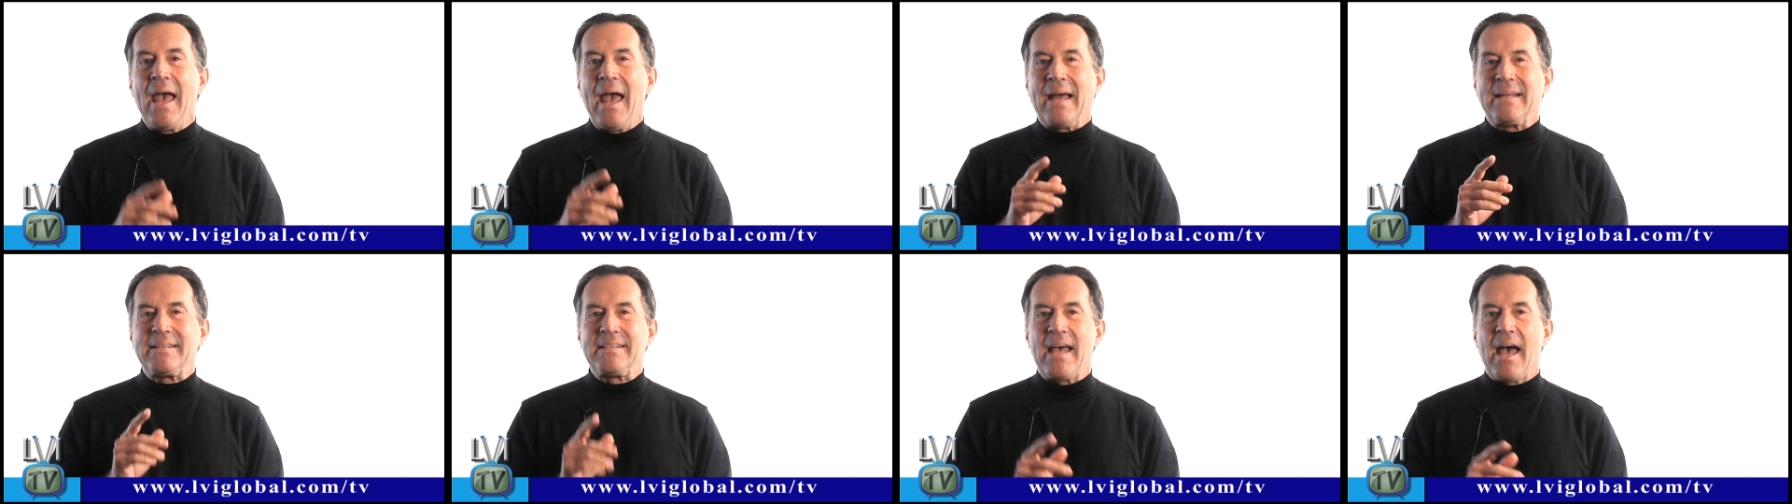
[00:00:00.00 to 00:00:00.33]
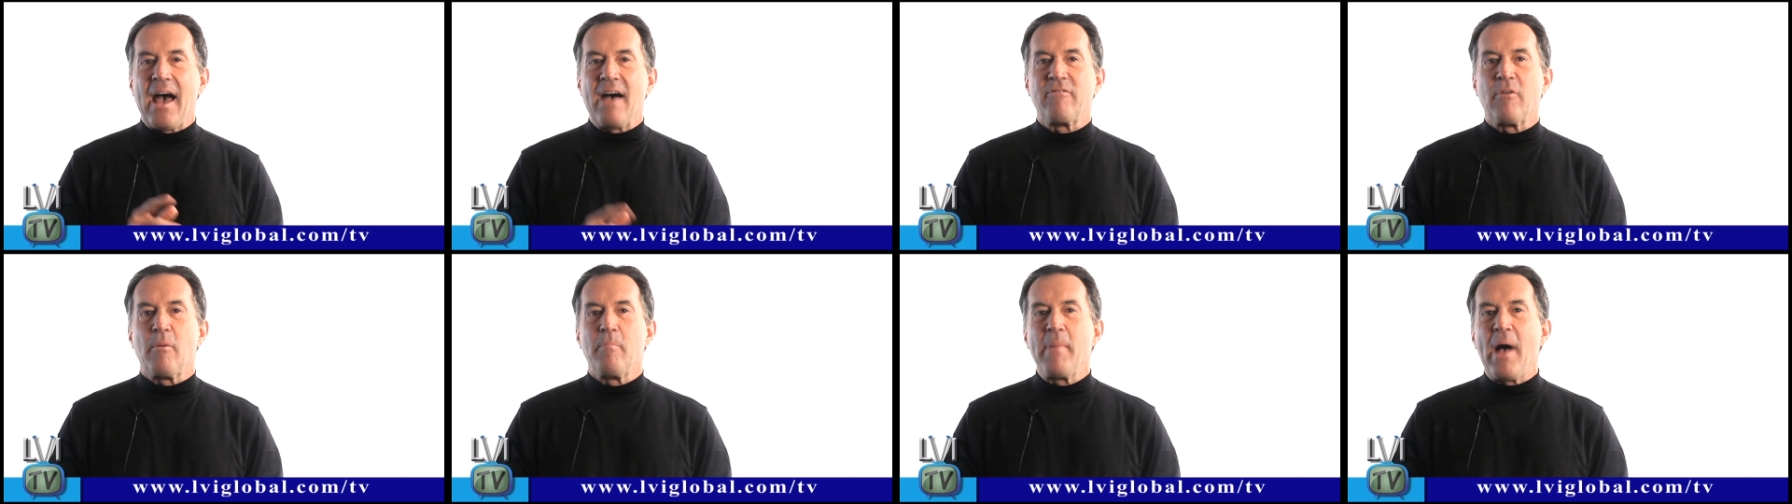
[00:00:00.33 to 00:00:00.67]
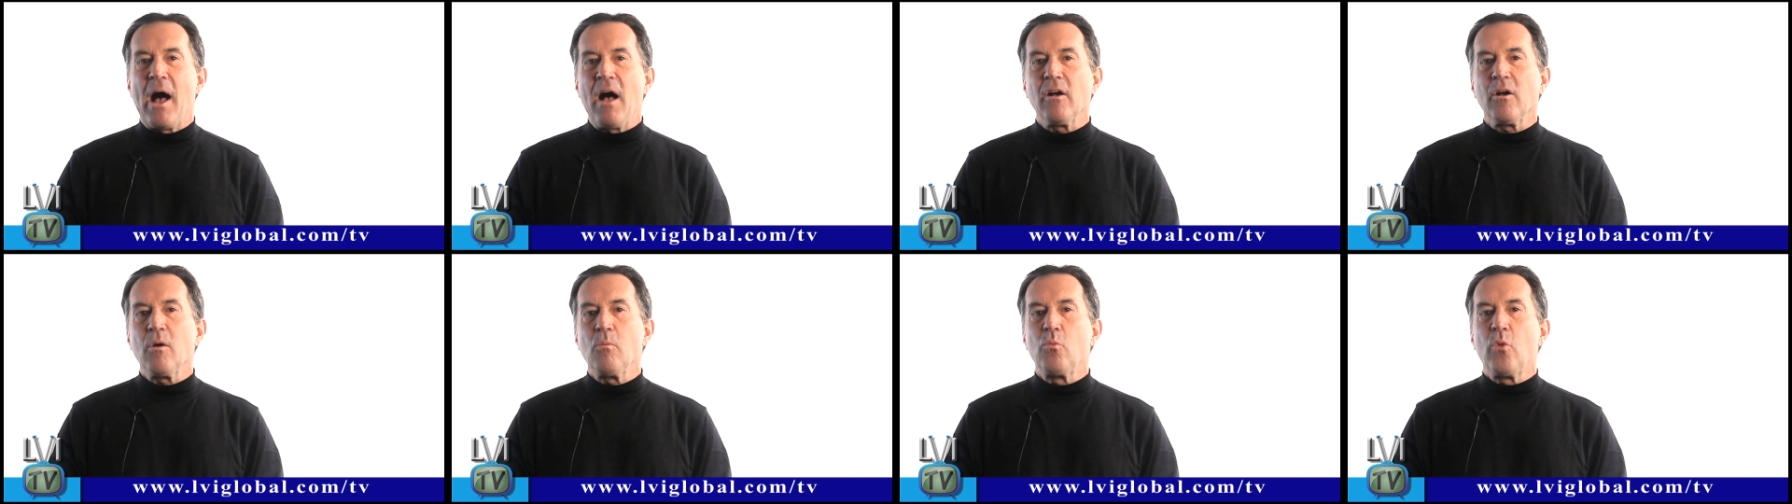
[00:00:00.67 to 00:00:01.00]
and to have
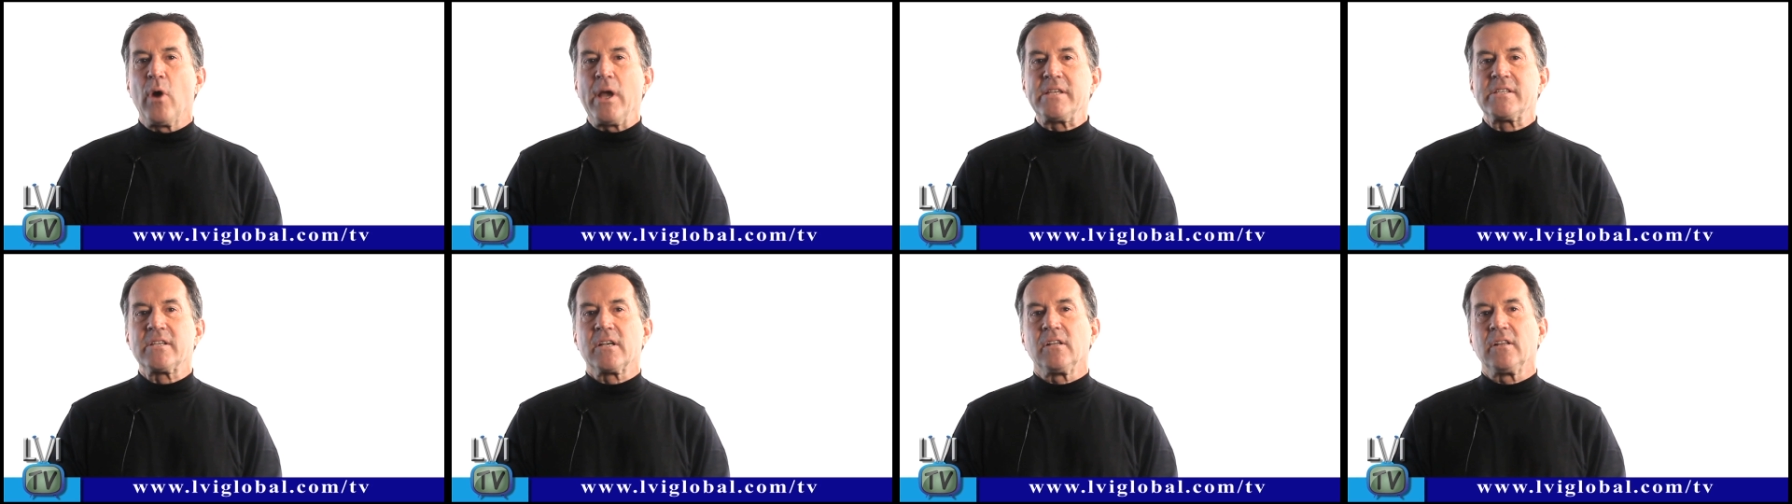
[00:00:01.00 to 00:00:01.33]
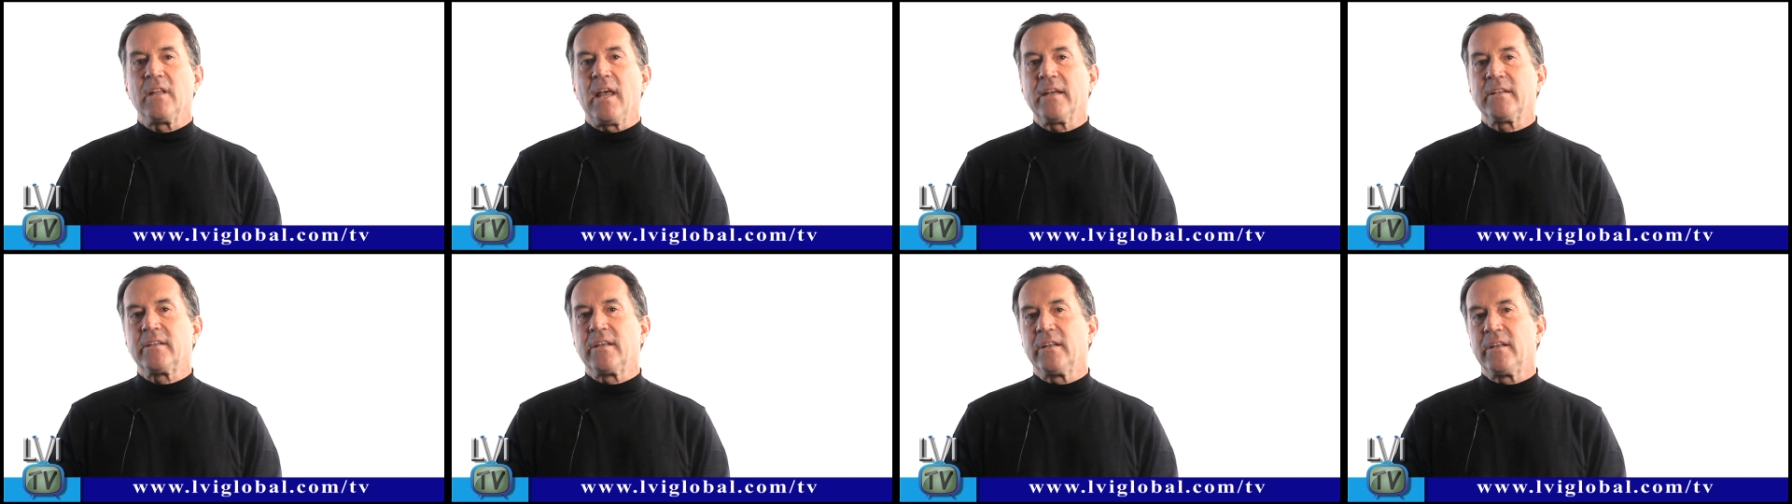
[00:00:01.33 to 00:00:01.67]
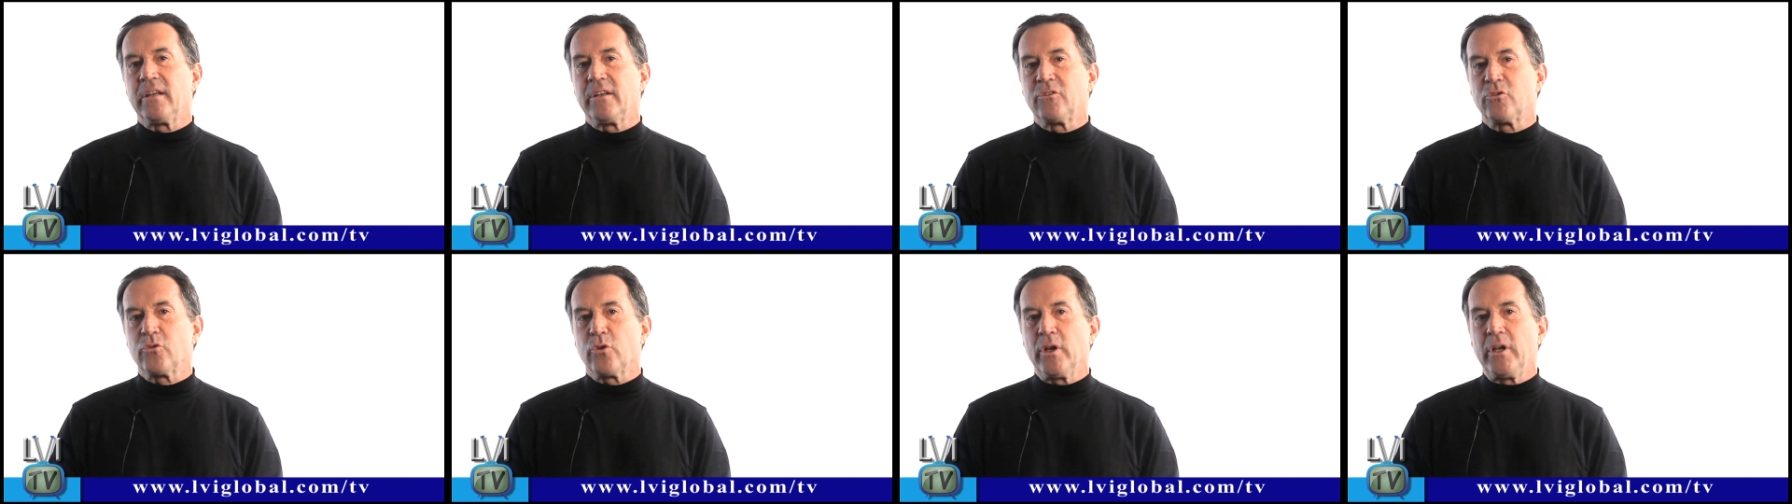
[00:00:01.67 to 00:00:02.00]
amalgam waste
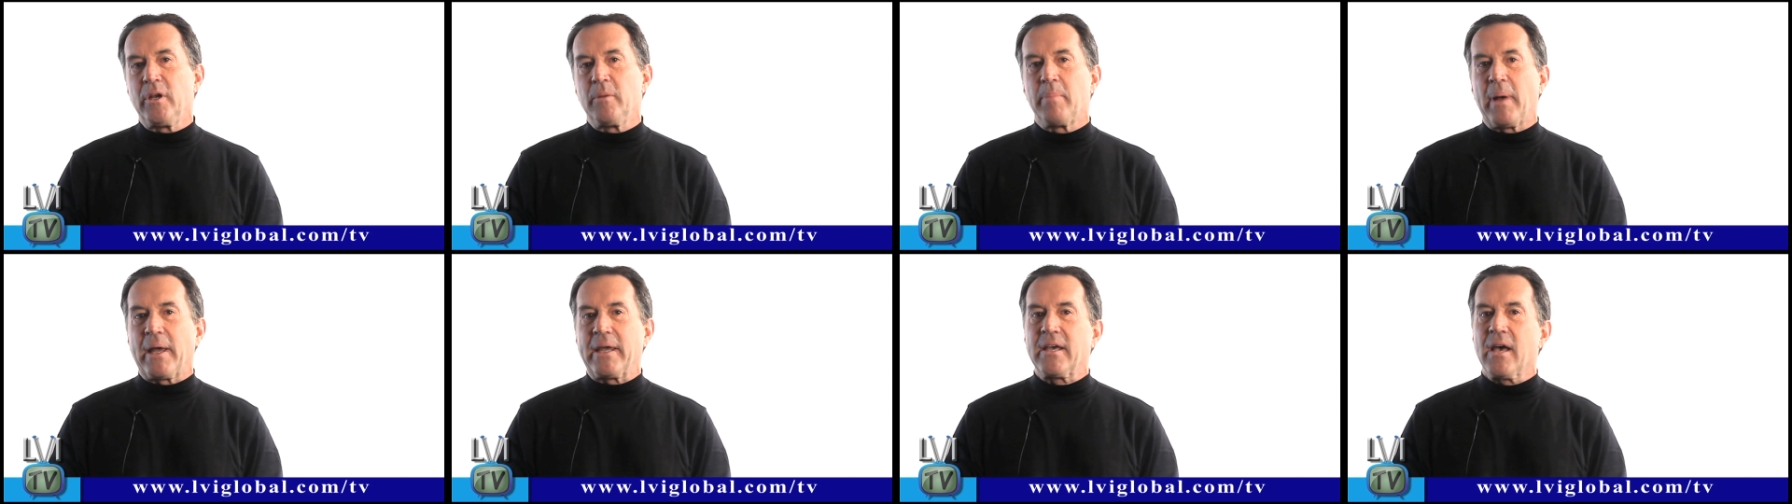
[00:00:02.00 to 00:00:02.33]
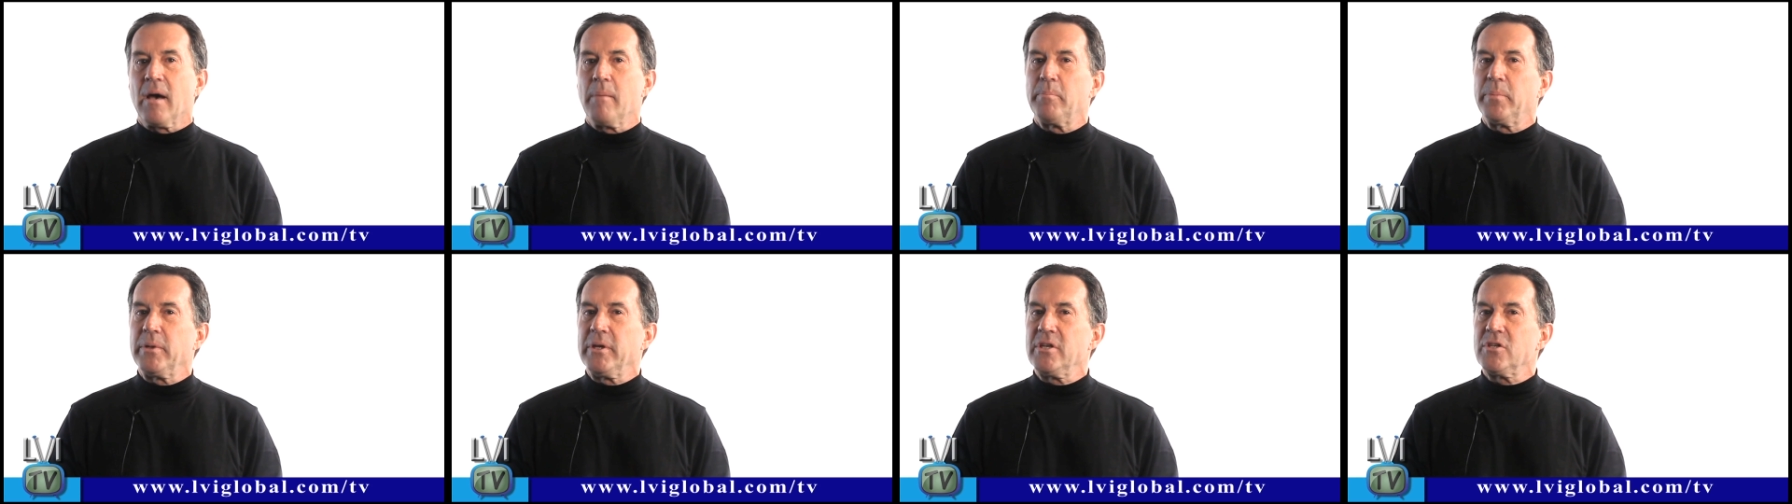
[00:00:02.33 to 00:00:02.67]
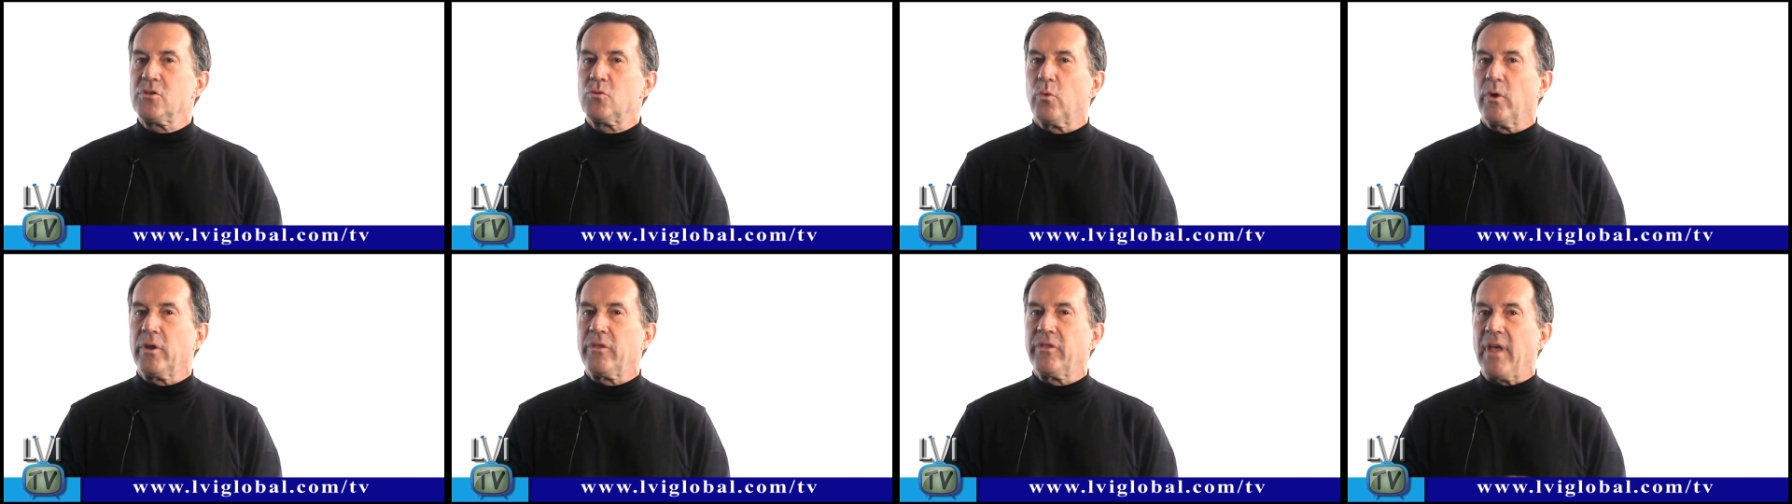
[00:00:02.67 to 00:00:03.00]
collected and treated by
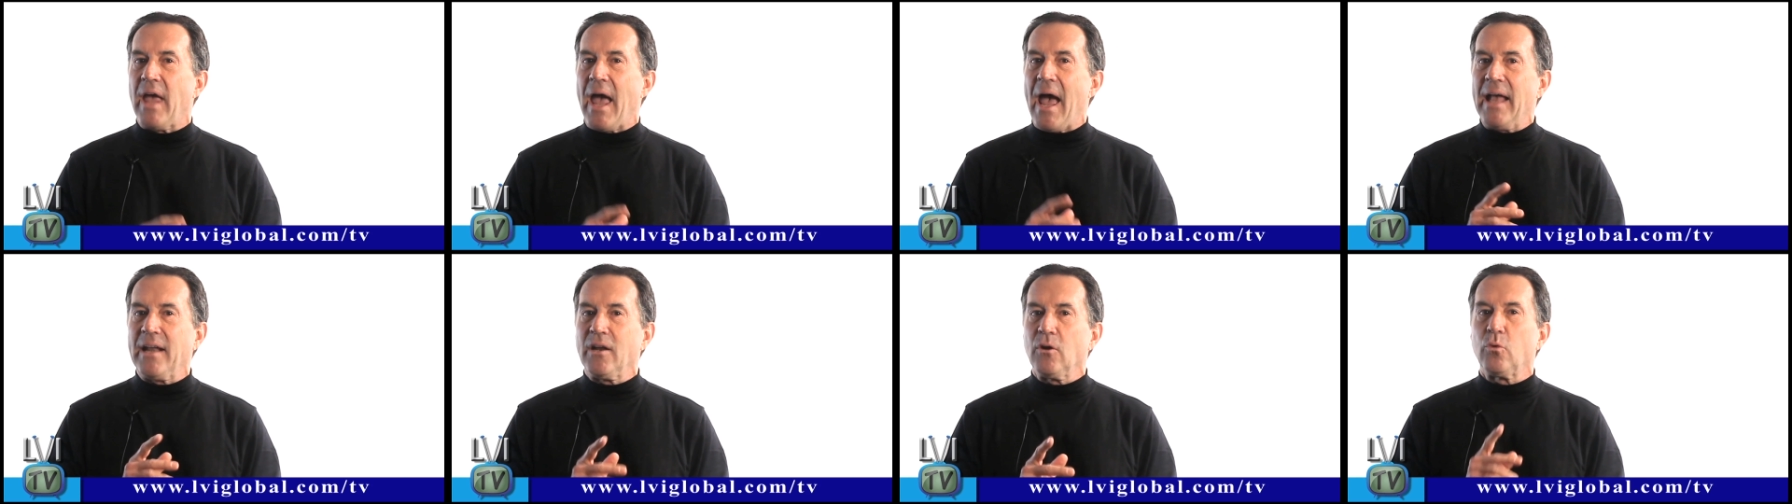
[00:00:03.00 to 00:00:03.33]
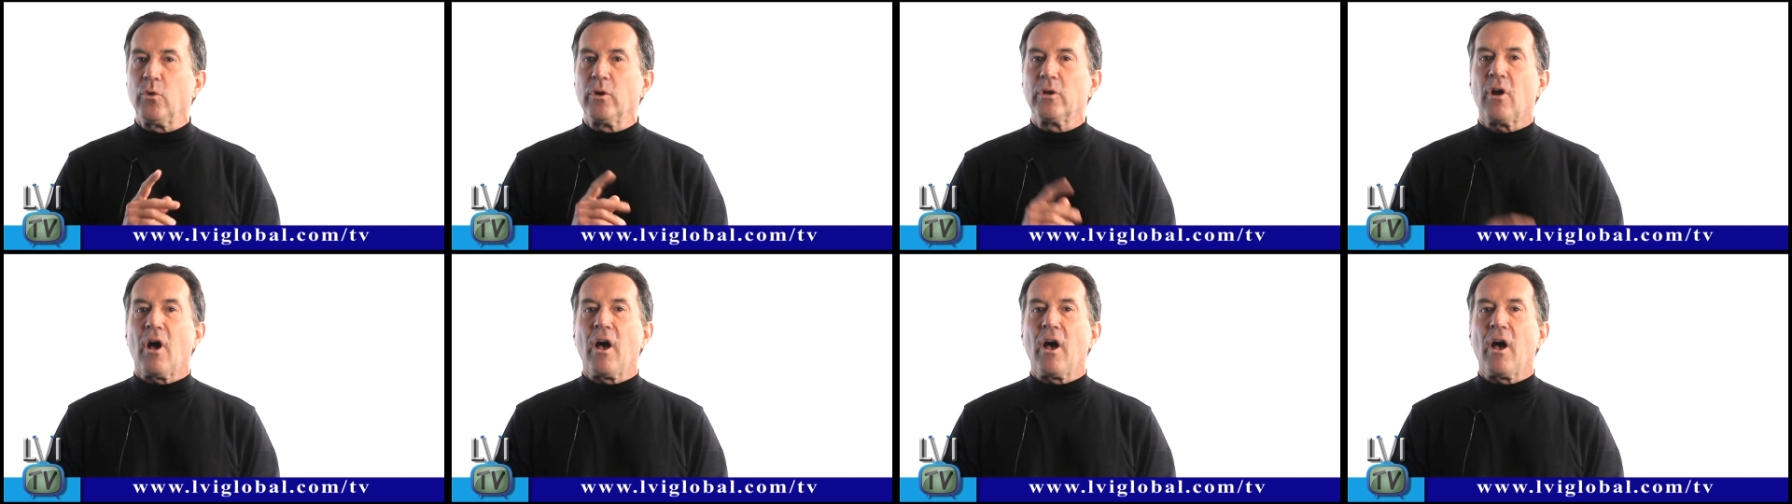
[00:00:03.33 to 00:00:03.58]
companies with adequate